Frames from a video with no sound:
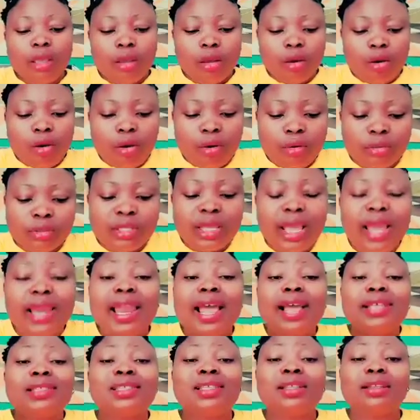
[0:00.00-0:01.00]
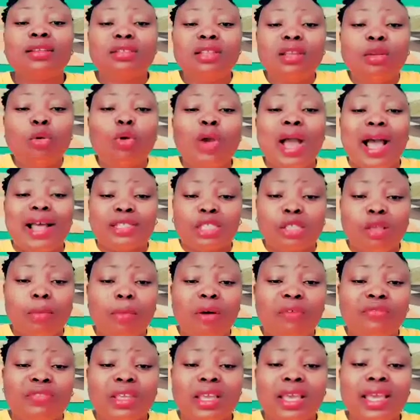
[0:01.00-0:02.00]
Let's look at some
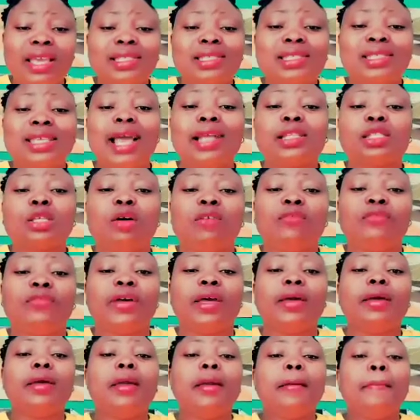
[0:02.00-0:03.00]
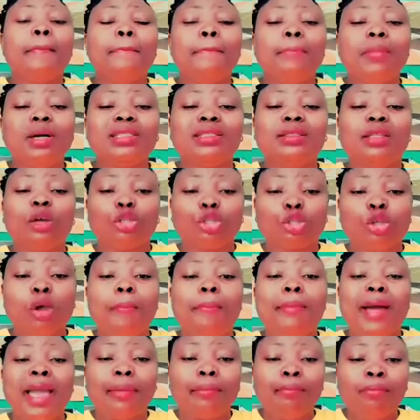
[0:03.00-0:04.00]
of the insight of Dr.
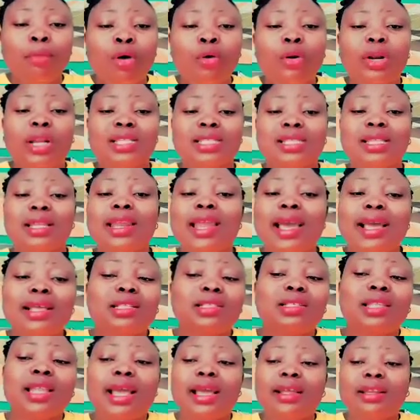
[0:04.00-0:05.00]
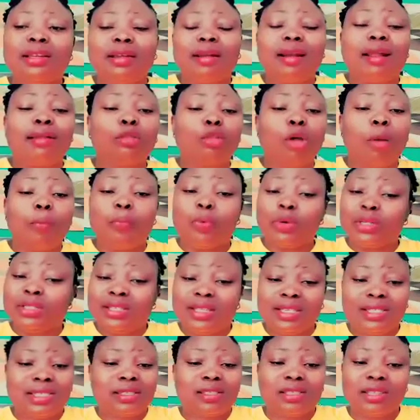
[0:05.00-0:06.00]
Mike Morris. Let's round up with
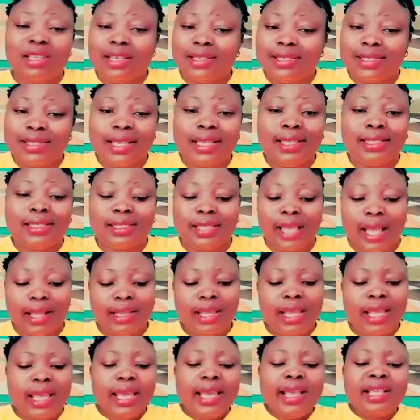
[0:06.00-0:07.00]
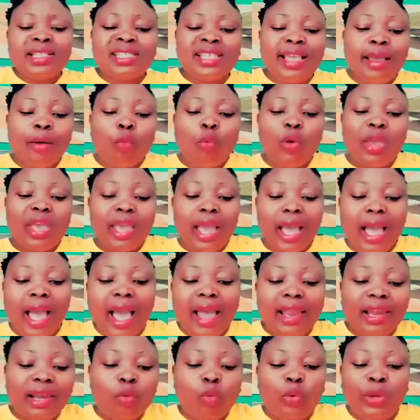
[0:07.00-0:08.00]
this insight. He said we
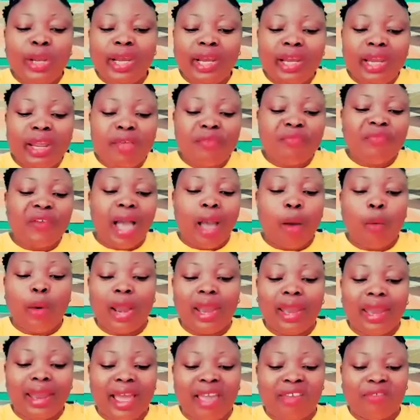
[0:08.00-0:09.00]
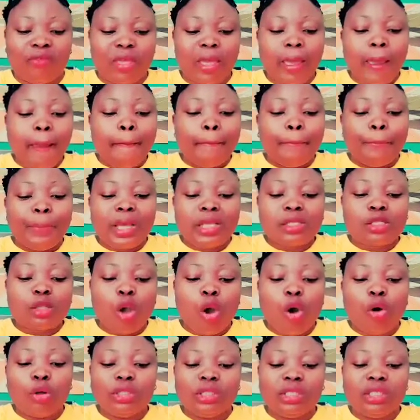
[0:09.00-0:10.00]
live our life based
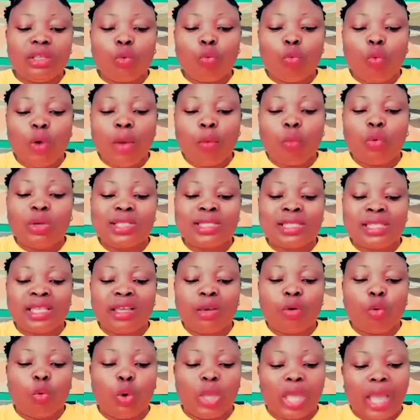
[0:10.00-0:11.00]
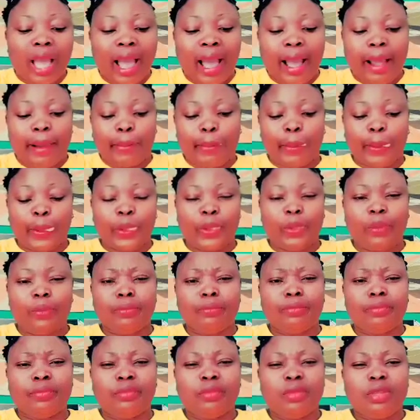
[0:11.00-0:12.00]
on the way we think we are.
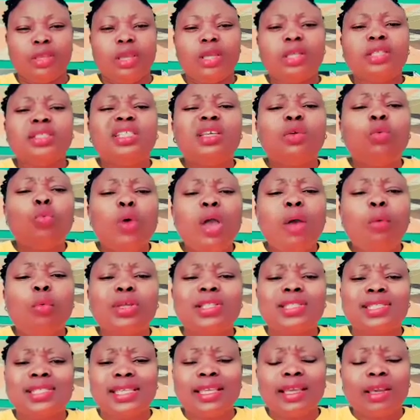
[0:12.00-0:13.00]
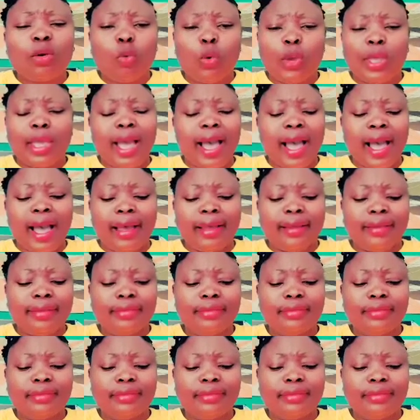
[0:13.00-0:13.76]
The way we think we are.